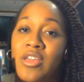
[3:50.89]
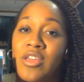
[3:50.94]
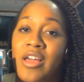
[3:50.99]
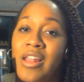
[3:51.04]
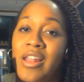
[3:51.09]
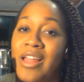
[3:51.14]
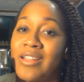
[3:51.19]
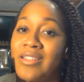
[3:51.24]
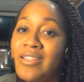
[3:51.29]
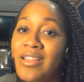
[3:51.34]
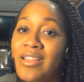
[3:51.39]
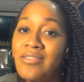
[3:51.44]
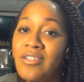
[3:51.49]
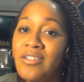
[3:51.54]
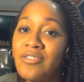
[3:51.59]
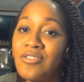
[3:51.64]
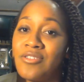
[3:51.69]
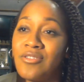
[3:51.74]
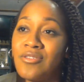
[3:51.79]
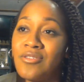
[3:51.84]
I like things that are
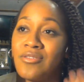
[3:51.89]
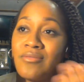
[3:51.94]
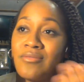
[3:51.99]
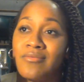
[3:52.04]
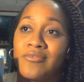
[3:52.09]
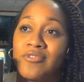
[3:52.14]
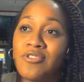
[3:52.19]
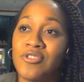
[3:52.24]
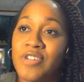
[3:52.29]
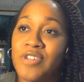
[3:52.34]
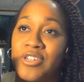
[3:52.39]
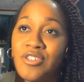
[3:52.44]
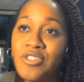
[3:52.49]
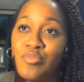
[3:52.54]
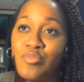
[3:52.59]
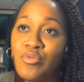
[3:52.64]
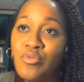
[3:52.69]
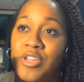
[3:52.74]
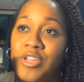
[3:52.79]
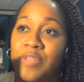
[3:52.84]
just straight to the
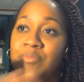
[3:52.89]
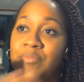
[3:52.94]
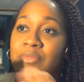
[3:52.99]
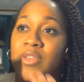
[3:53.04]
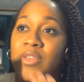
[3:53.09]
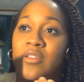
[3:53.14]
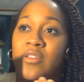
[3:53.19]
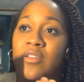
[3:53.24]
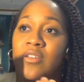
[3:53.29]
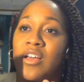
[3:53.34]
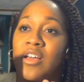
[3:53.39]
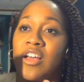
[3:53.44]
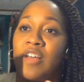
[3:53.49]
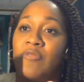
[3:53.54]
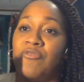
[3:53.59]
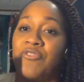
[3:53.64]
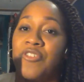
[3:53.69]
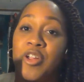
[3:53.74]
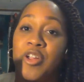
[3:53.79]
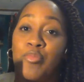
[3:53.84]
point,
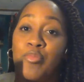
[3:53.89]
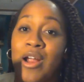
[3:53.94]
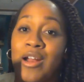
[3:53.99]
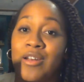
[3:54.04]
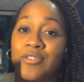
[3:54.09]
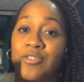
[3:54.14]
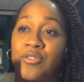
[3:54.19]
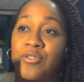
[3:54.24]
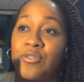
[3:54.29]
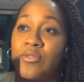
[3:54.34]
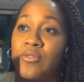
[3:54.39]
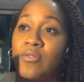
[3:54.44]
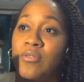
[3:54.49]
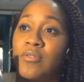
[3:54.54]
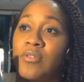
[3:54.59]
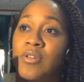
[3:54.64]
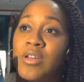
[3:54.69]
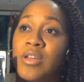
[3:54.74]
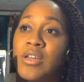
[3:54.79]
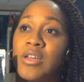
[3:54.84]
very practical.